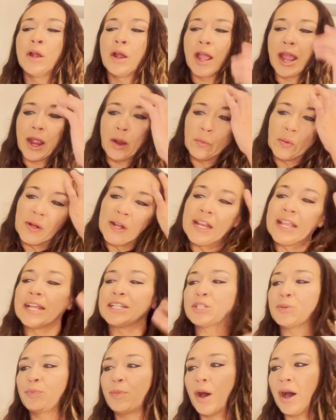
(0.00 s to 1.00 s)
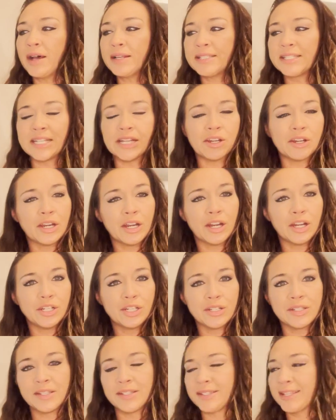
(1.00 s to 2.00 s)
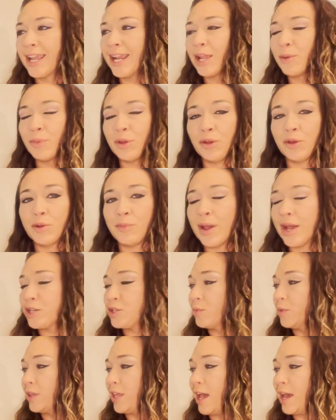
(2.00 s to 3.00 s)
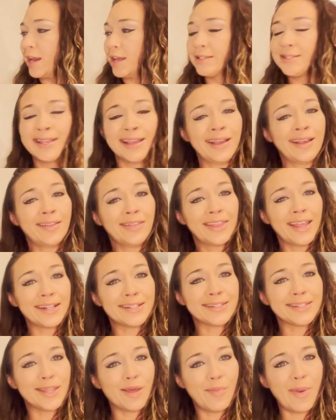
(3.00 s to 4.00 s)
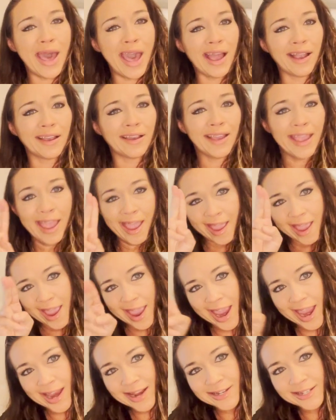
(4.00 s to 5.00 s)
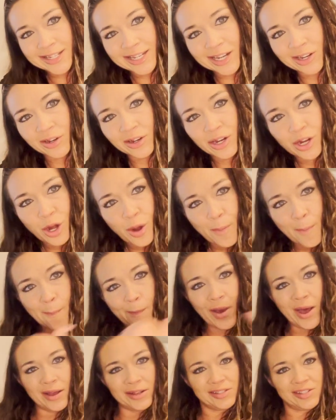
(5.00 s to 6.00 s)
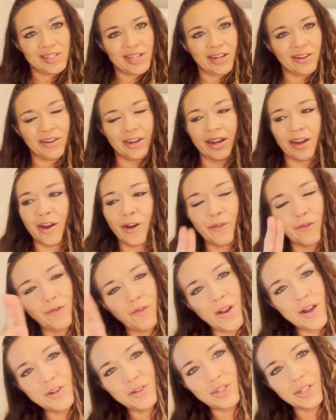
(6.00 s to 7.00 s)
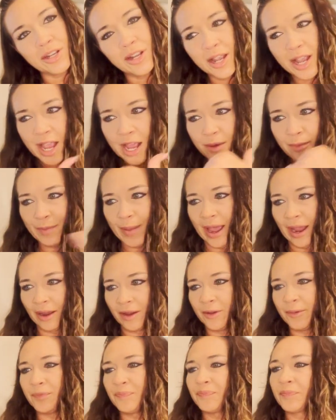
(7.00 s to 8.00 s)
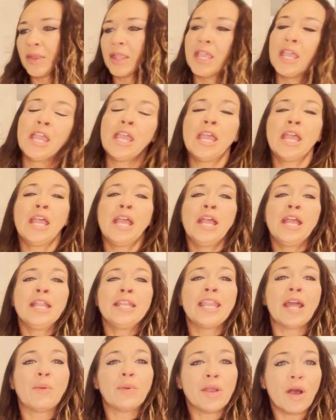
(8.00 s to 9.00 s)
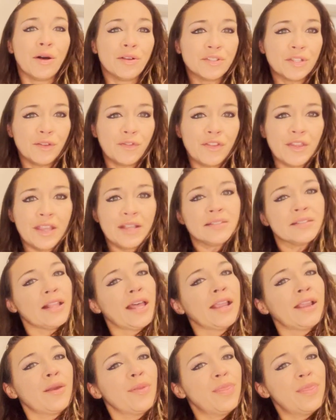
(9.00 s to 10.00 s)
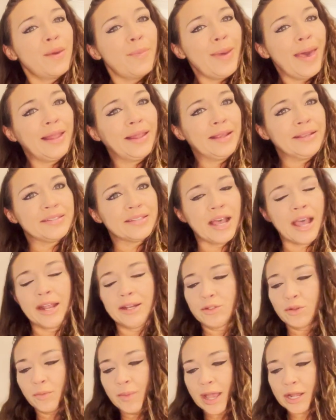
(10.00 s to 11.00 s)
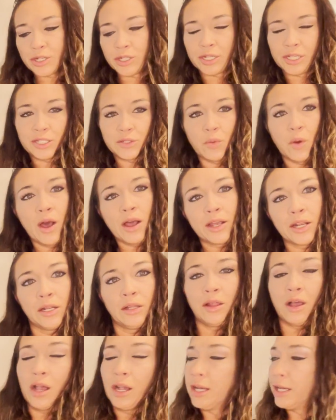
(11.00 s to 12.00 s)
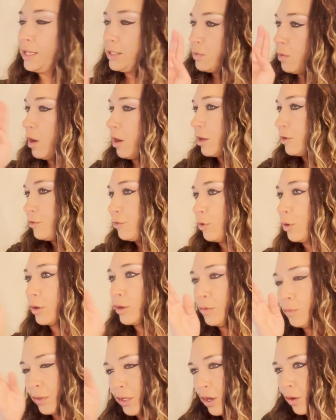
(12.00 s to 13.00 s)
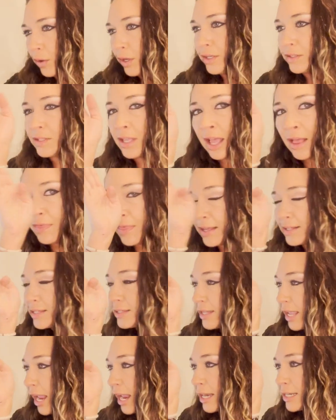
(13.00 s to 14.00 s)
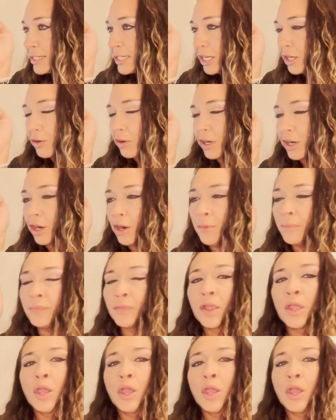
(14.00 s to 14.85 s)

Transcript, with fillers: right? We're gonna get to posterior in just a second, but you can imagine what that is. That's the back, anterior, posterior, front and back. Now we also have things like the belly side. So imagine he's walking along and he's walking forward and we know he's, that's his anterior.